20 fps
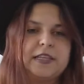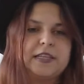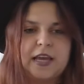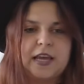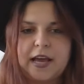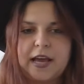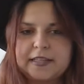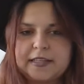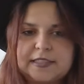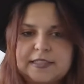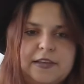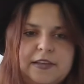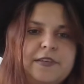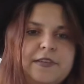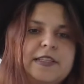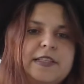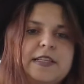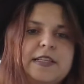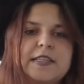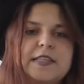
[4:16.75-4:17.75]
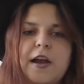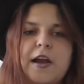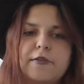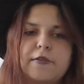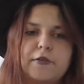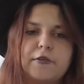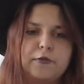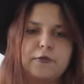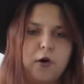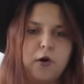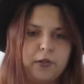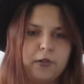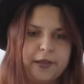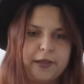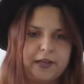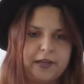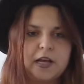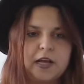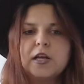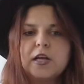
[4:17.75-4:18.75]
activities are the following:
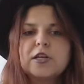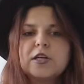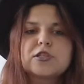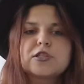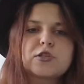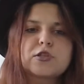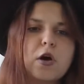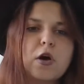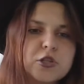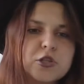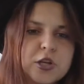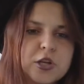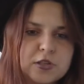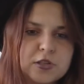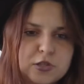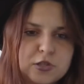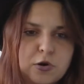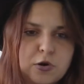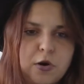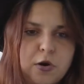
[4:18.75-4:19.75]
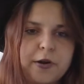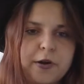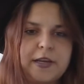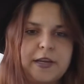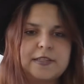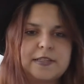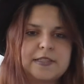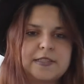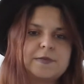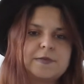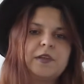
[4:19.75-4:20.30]
social stories,